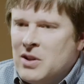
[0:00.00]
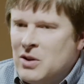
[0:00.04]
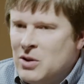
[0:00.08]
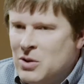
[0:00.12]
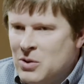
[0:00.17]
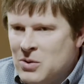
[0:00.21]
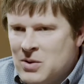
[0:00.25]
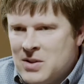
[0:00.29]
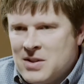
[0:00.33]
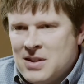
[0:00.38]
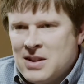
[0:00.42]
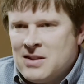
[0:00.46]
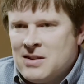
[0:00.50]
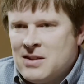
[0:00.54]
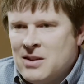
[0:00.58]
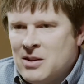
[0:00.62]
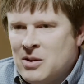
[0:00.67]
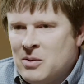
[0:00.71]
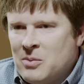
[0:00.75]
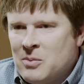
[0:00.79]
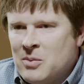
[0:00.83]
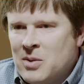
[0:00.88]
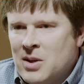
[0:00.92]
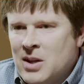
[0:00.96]
a new
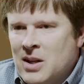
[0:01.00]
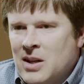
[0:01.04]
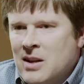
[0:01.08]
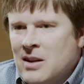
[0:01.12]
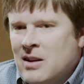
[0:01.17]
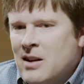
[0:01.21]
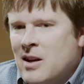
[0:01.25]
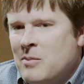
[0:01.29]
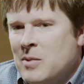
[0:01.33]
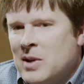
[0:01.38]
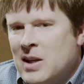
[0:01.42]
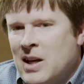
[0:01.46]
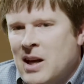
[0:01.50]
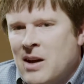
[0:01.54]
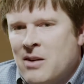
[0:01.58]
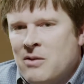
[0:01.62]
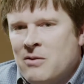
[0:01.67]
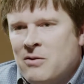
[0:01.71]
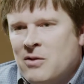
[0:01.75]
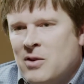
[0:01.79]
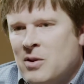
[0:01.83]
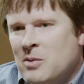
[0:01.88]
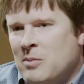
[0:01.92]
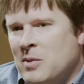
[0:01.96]
system coming
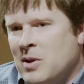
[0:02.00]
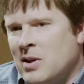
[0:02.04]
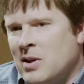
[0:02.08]
out from